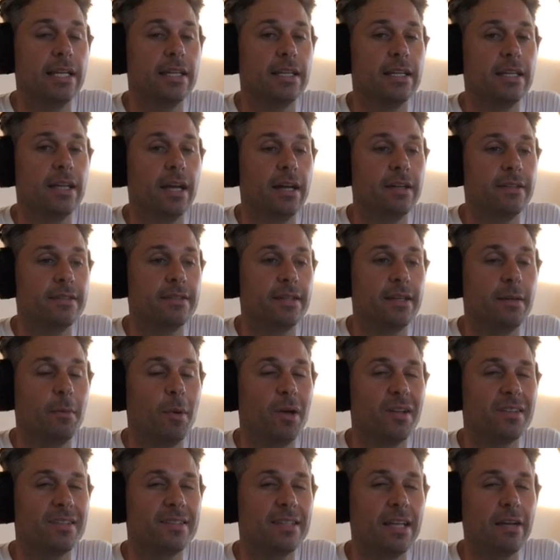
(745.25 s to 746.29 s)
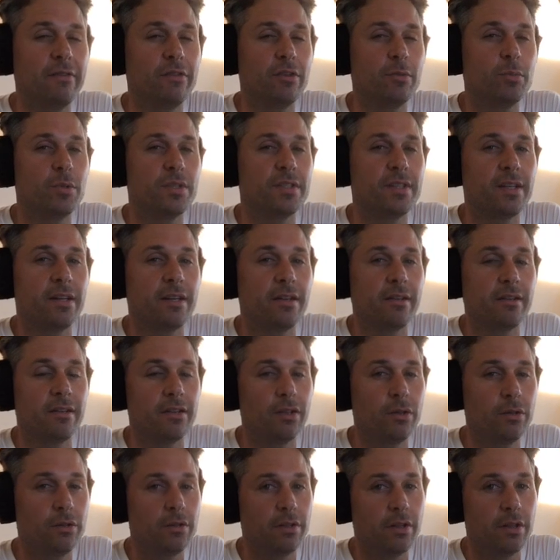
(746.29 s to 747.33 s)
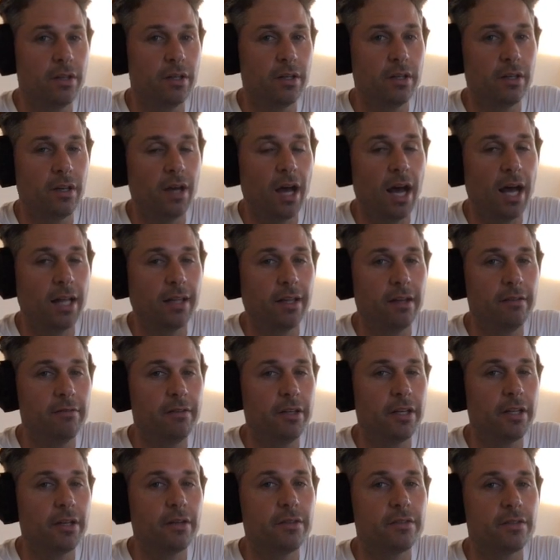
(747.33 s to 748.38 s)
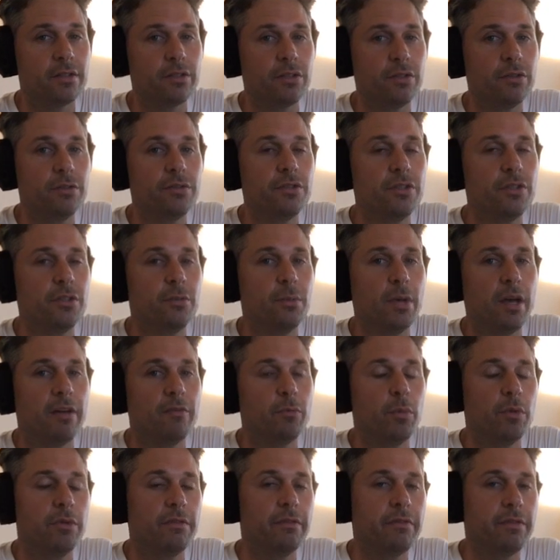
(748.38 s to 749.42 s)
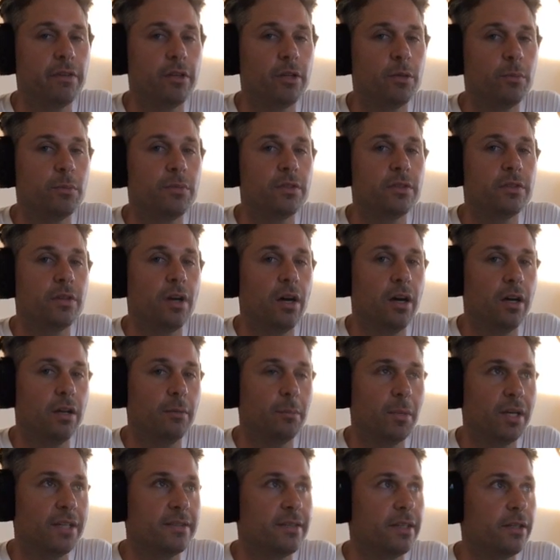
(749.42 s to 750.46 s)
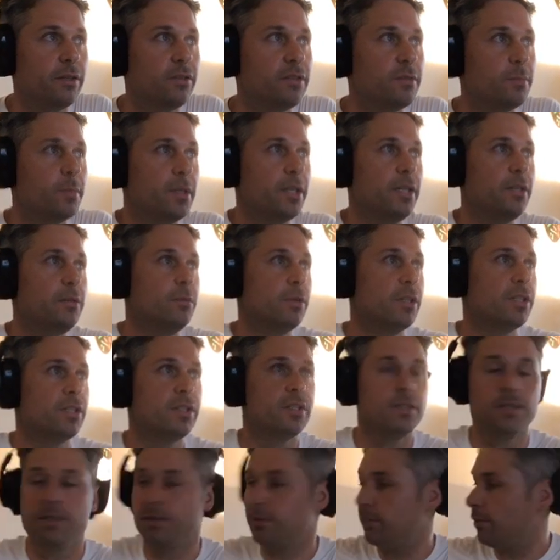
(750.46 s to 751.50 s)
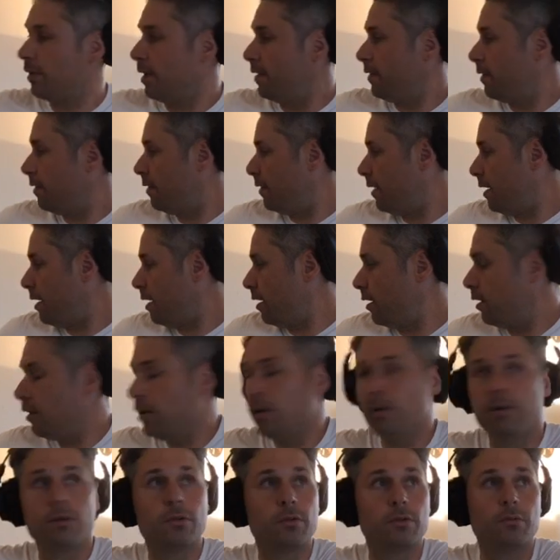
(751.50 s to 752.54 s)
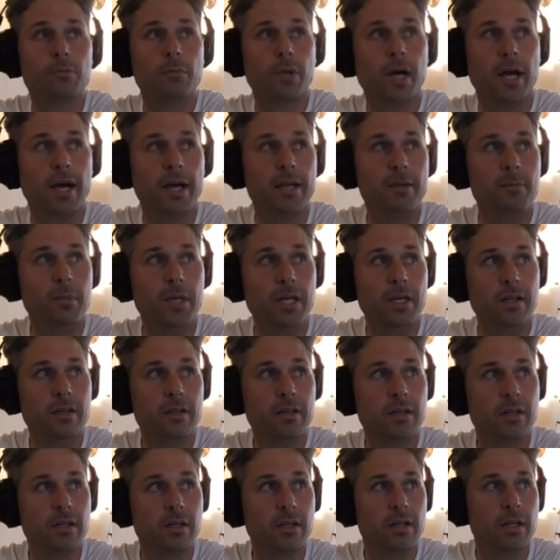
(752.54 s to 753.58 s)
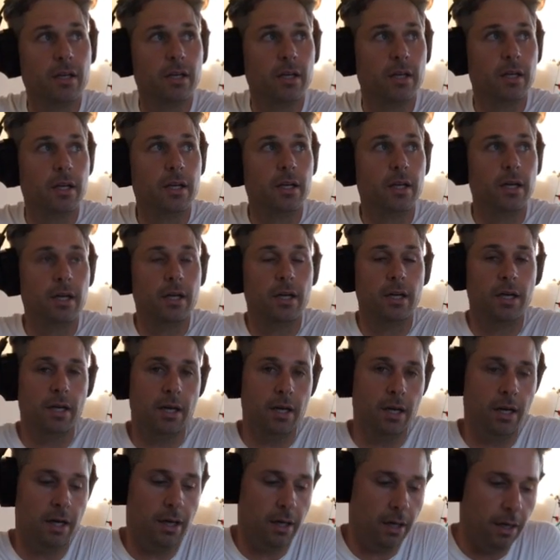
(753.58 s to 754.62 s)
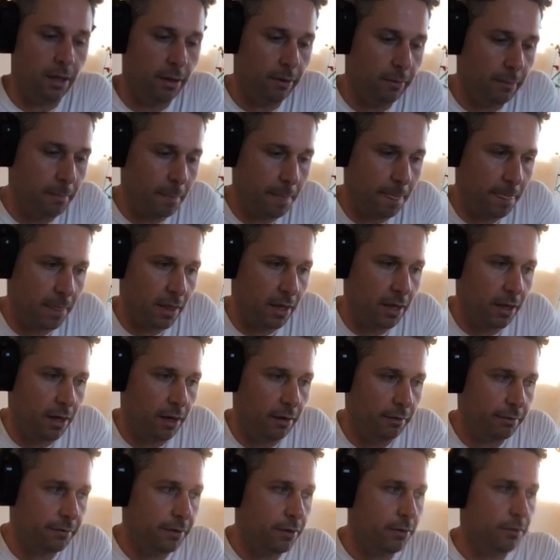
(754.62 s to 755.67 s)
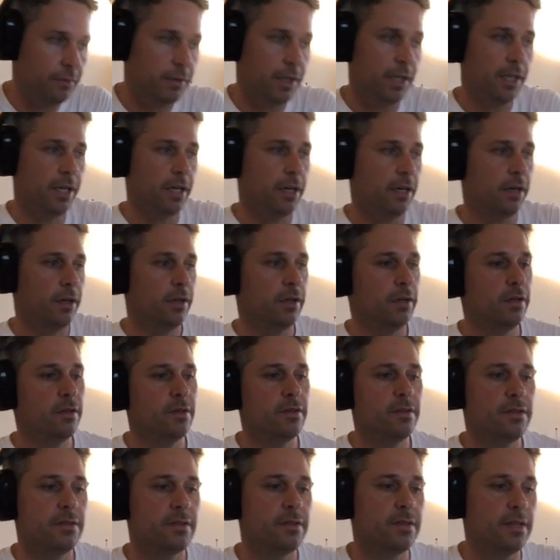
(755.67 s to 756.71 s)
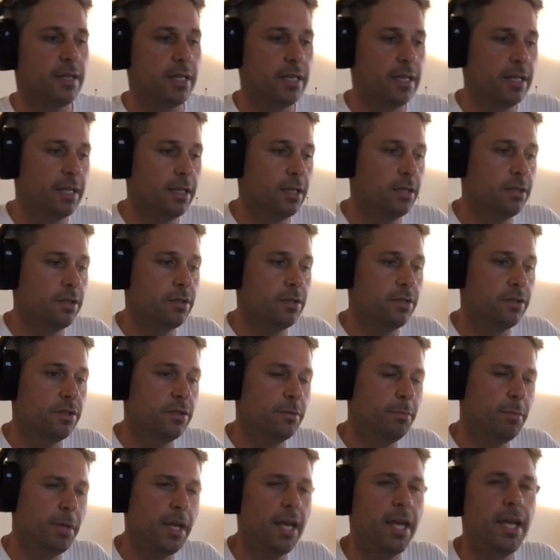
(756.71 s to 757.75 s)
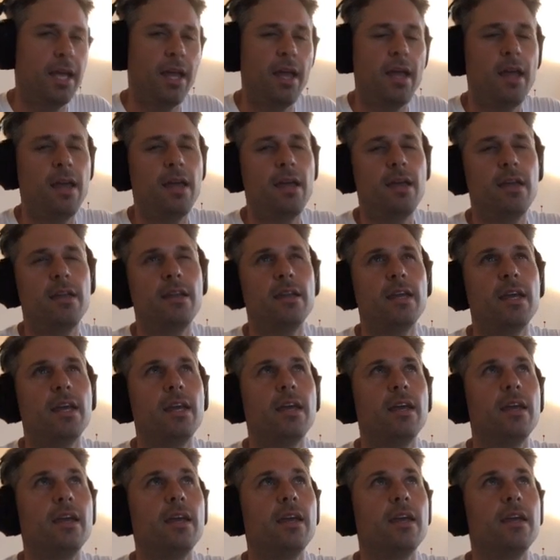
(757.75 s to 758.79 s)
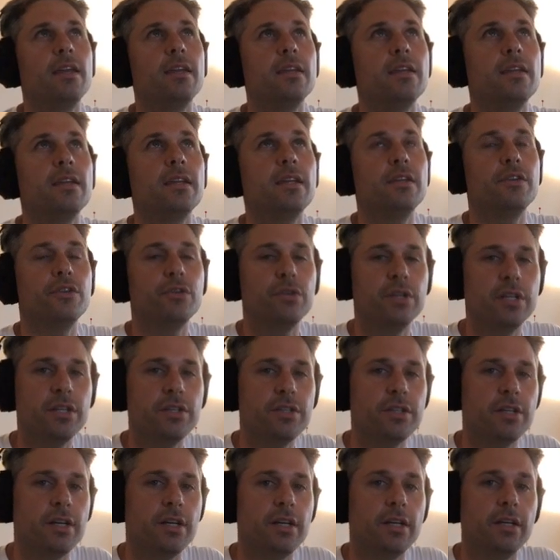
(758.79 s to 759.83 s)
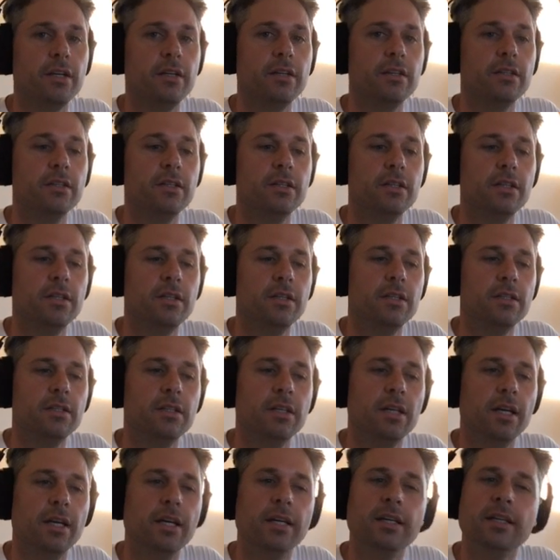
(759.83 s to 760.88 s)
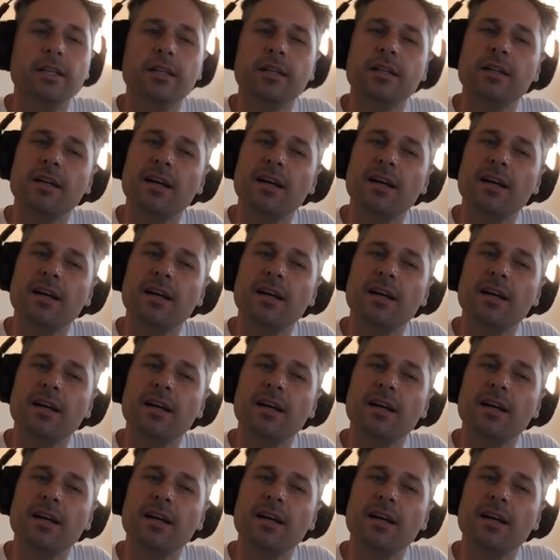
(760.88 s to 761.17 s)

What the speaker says: I'd say about 70% of the hotline videos on YouTube have been filmed on my single speed, which is right there behind me. A few videos in Japan and Indonesia, and